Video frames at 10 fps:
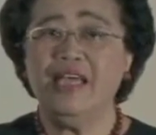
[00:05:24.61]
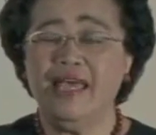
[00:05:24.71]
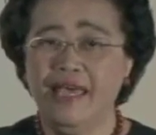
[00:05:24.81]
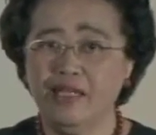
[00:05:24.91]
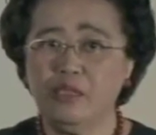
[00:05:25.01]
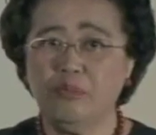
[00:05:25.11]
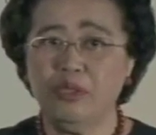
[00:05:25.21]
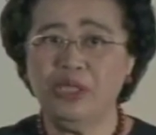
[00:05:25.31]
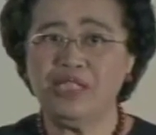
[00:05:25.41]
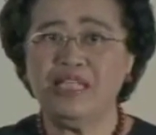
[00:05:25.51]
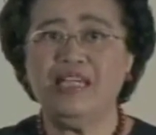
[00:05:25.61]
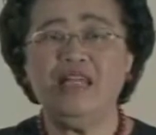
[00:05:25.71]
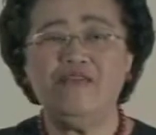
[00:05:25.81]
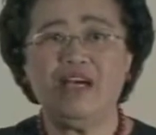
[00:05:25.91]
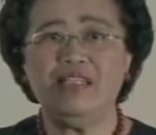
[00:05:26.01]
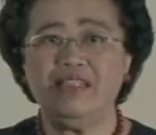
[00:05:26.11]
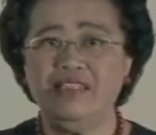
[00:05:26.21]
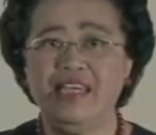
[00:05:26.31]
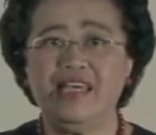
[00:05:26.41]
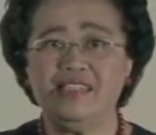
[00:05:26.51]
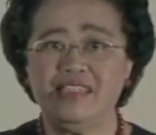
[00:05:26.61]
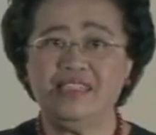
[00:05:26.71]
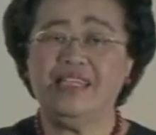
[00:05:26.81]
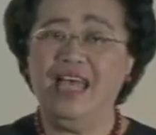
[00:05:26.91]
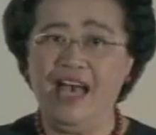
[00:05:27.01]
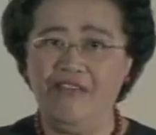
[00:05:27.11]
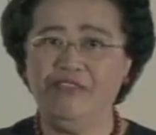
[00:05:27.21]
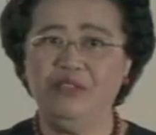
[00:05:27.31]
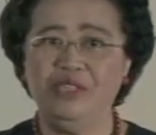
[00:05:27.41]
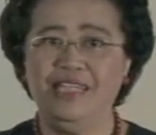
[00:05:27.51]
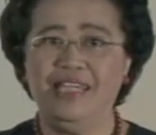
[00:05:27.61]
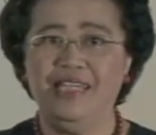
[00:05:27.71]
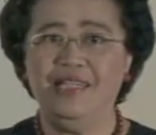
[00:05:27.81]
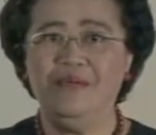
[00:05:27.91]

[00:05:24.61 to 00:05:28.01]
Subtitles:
experts, and invited guests have to say.